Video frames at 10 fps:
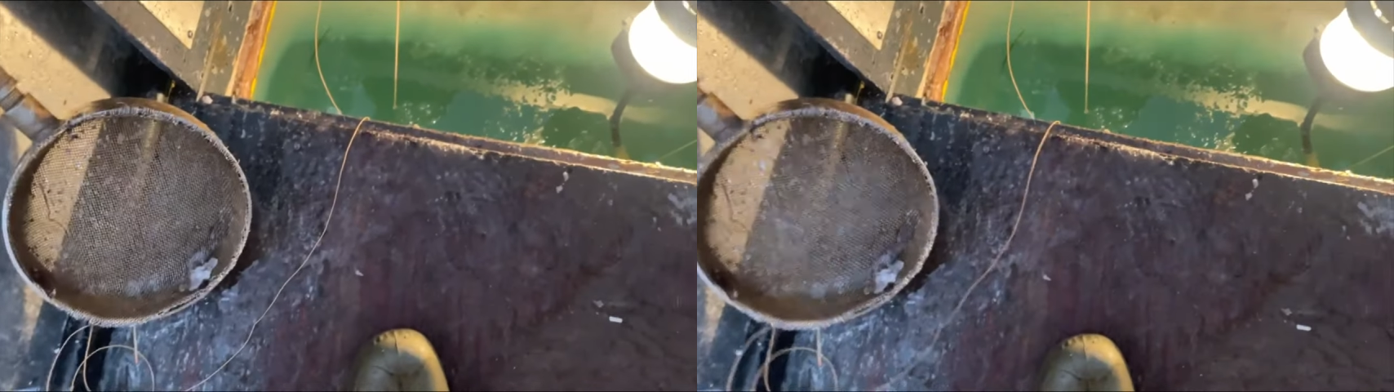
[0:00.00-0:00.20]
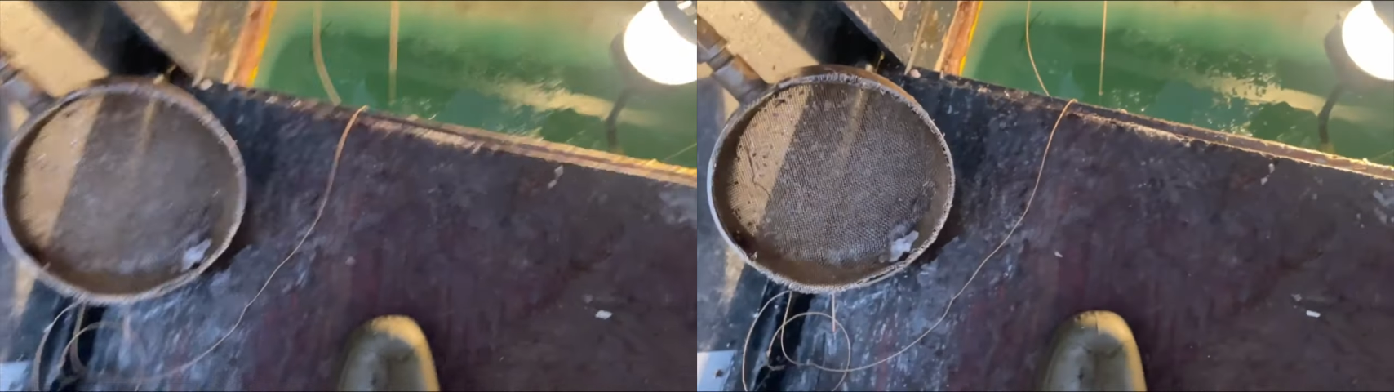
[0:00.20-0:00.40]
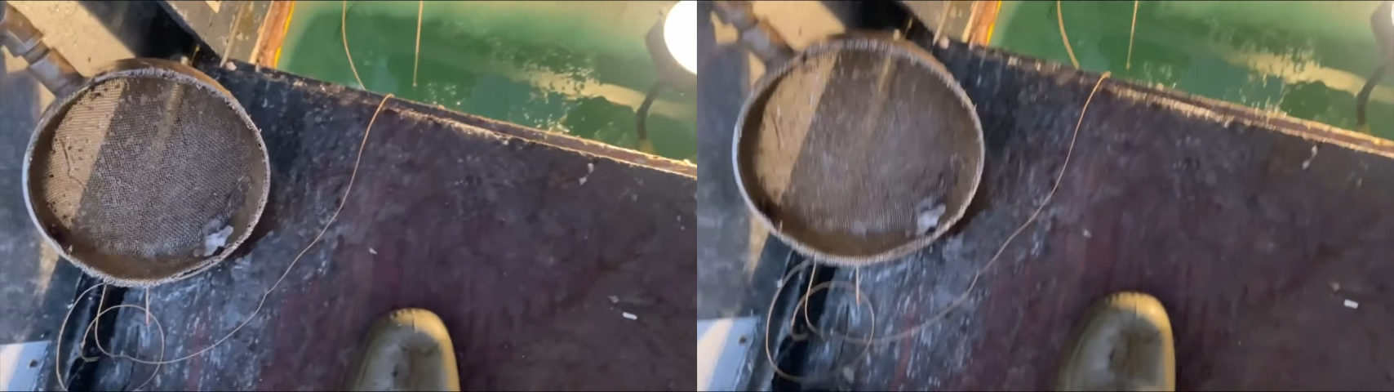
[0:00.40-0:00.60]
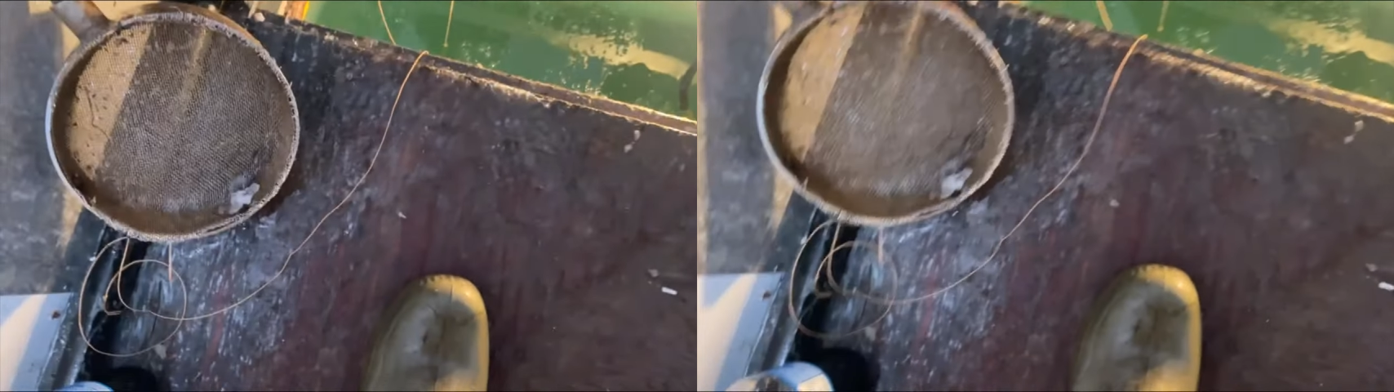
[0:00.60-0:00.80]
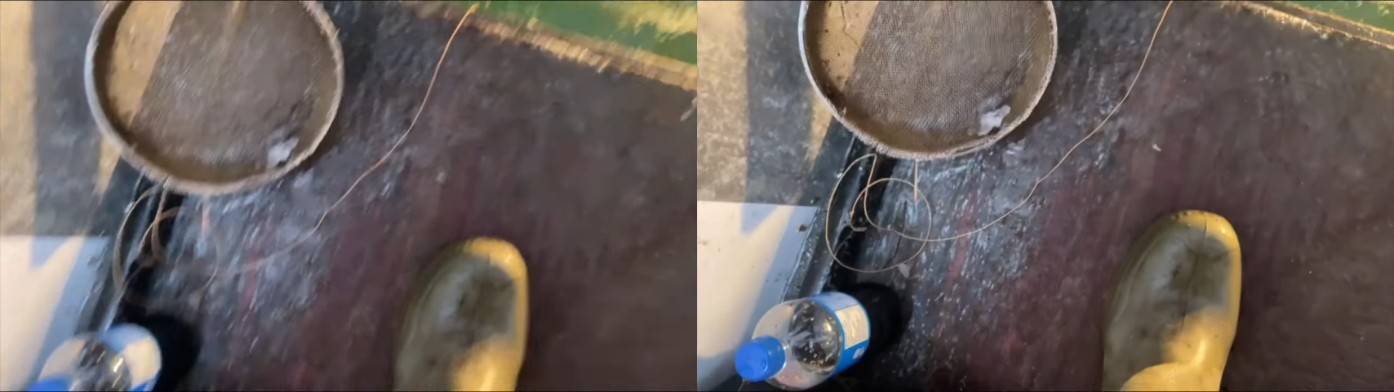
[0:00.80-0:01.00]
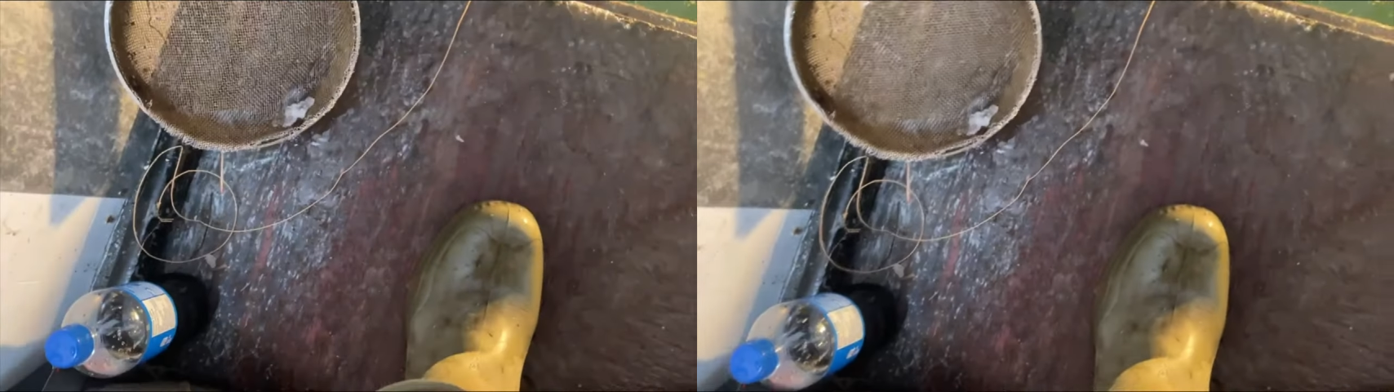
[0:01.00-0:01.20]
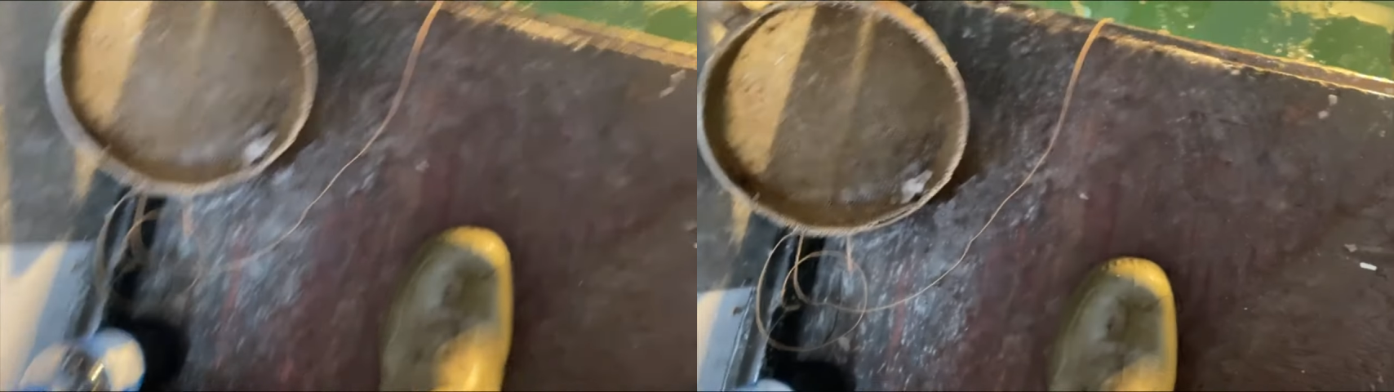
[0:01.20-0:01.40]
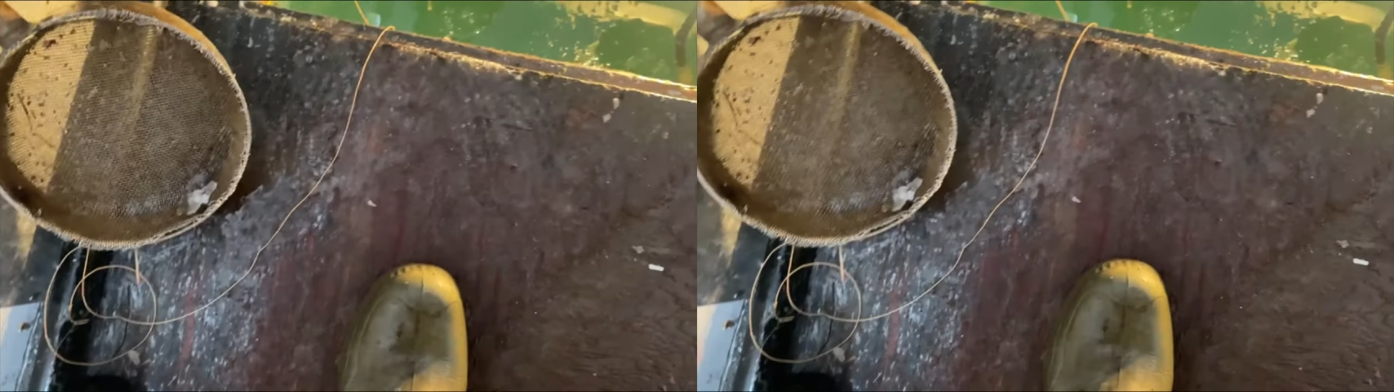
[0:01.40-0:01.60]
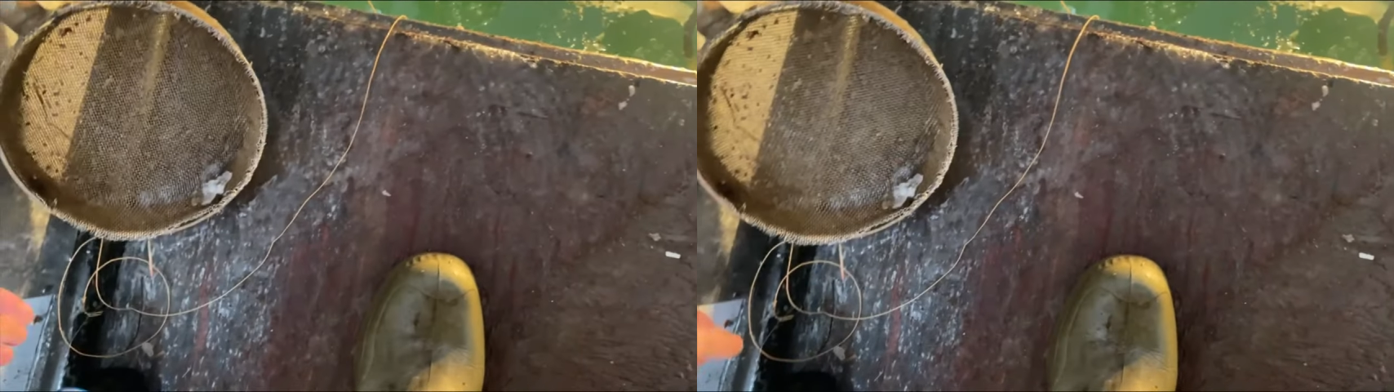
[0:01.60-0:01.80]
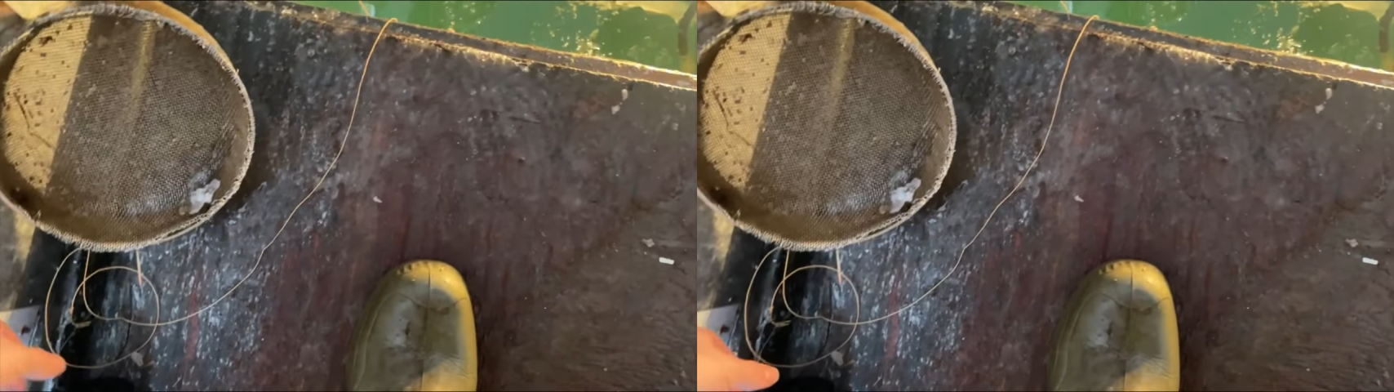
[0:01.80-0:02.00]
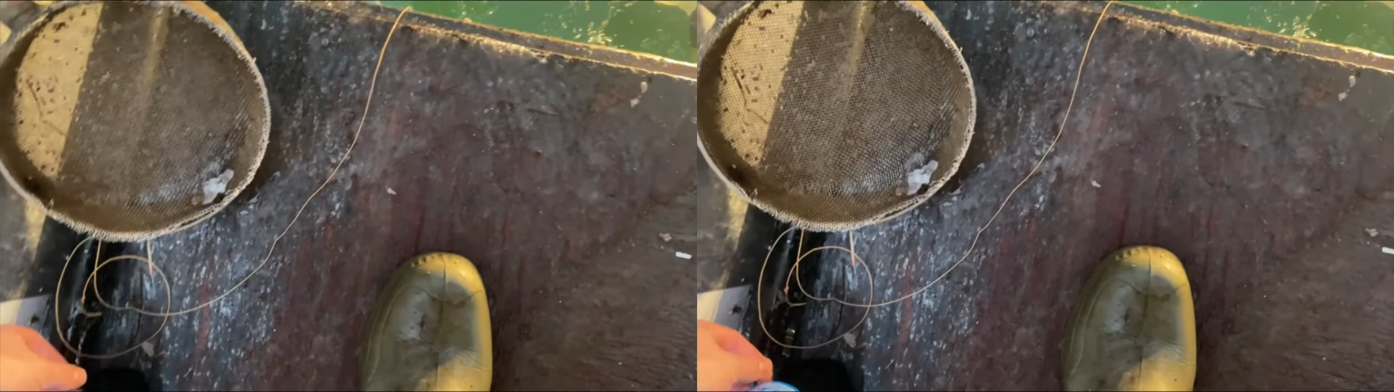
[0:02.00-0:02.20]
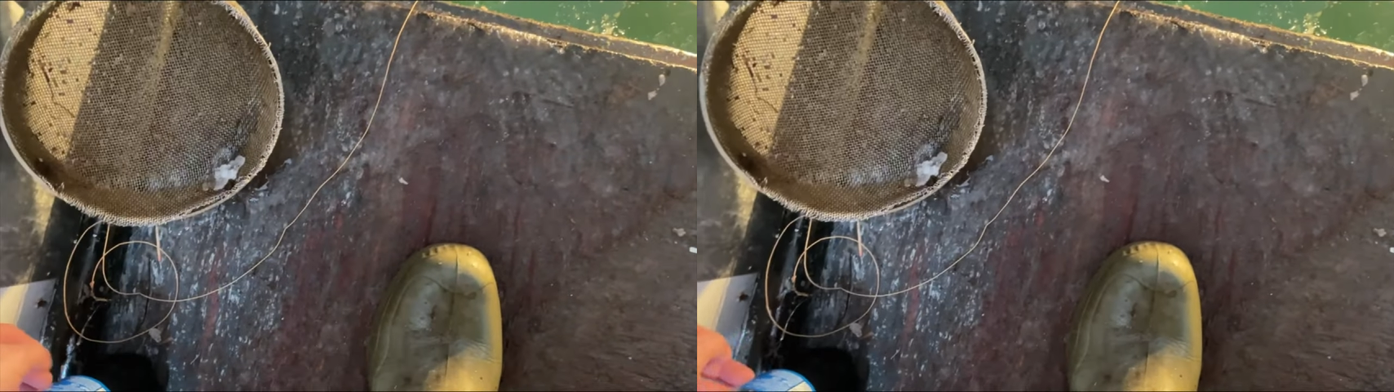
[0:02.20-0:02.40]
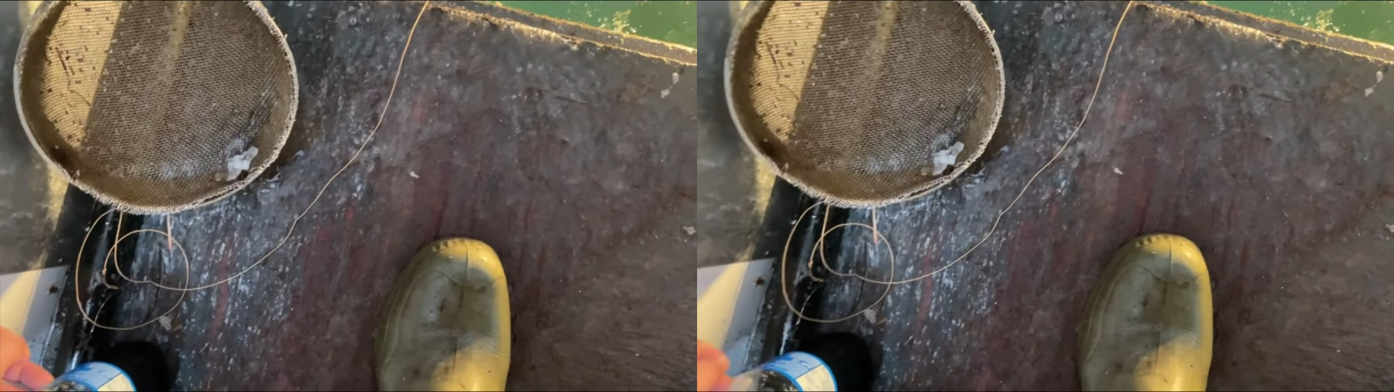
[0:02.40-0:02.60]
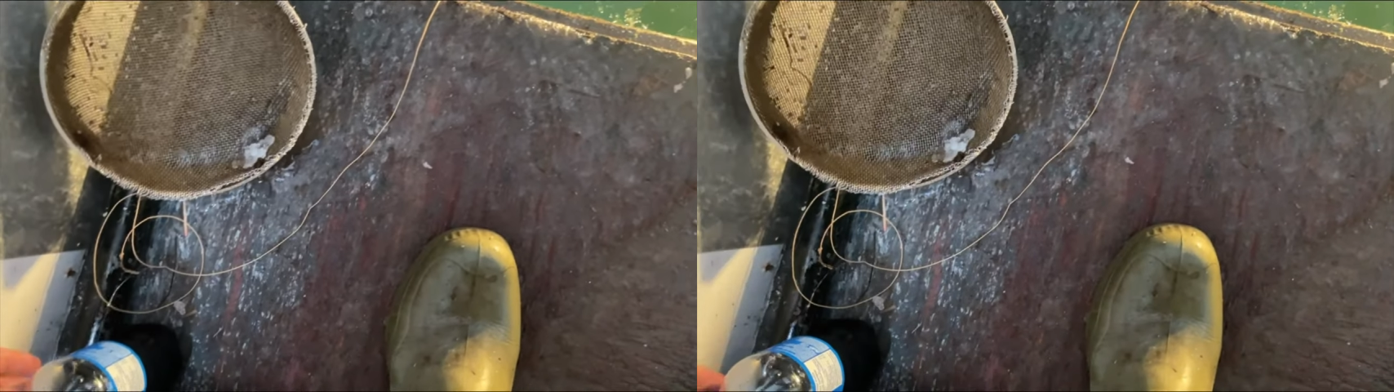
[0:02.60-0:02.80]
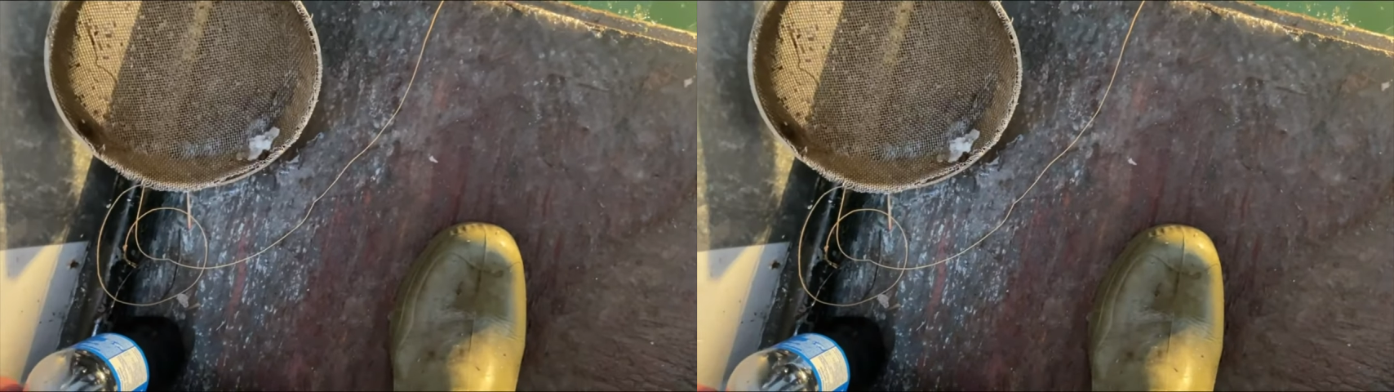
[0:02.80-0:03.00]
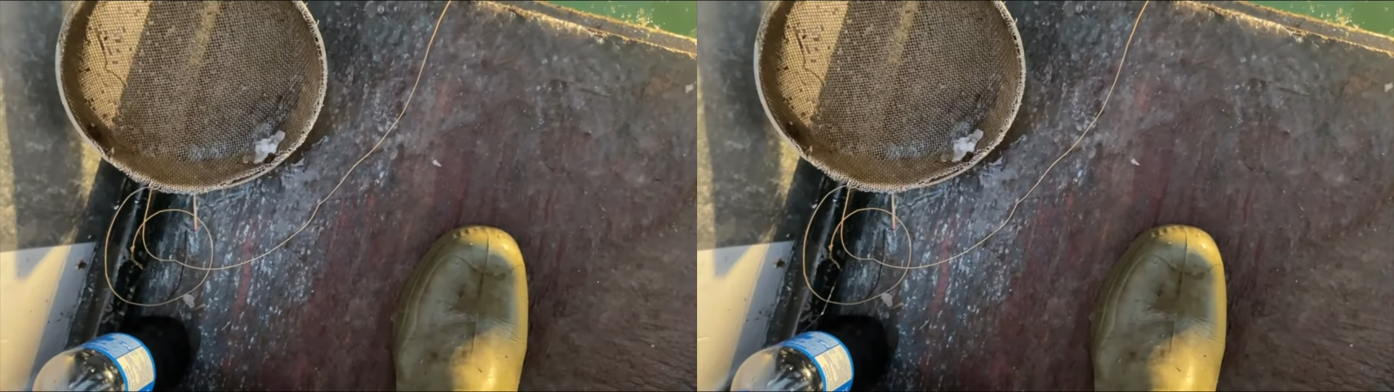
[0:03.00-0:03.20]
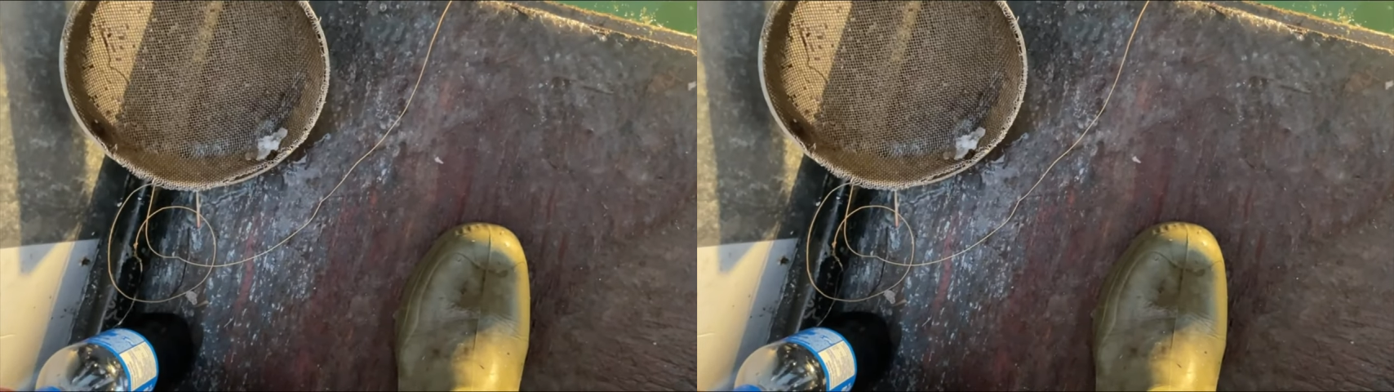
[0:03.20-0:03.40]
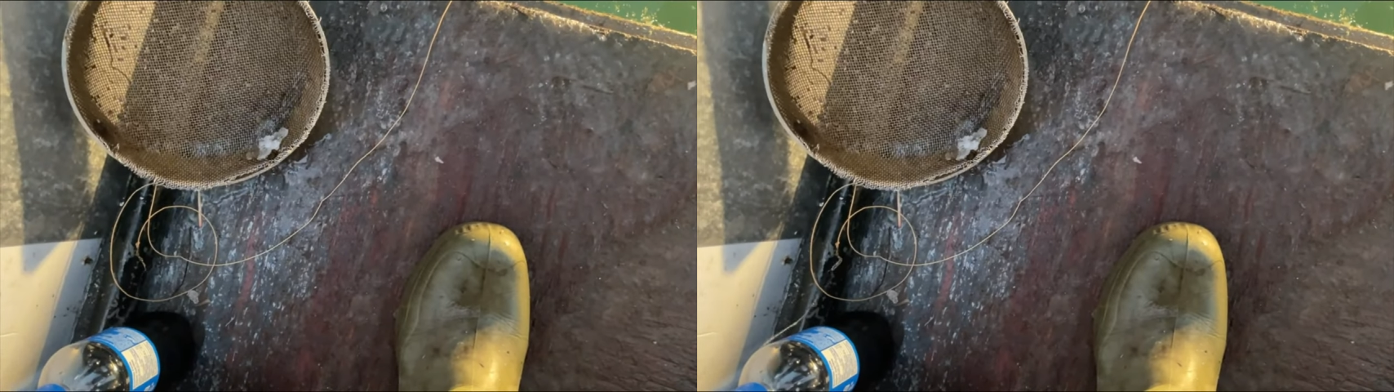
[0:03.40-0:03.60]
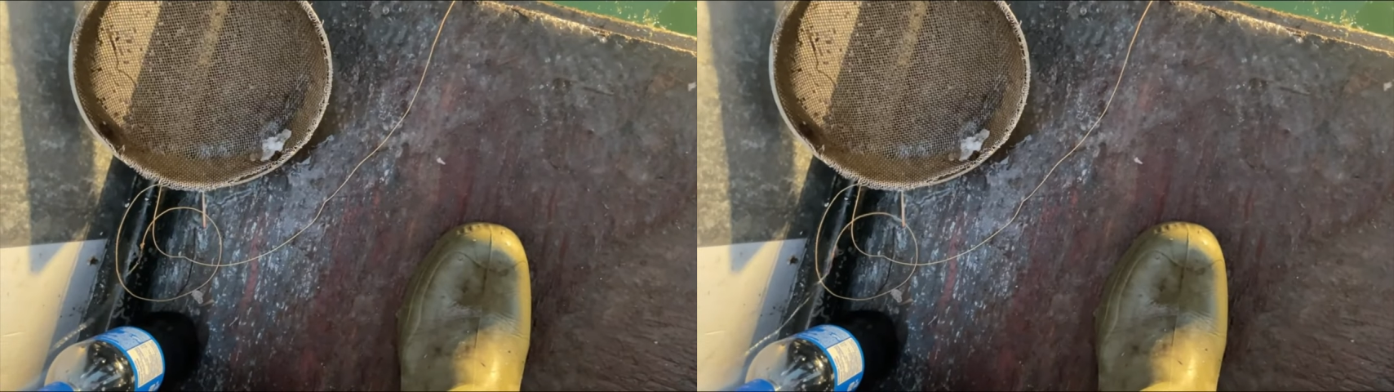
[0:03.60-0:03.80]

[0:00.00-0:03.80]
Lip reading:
No face is visible, so there are no lips to read.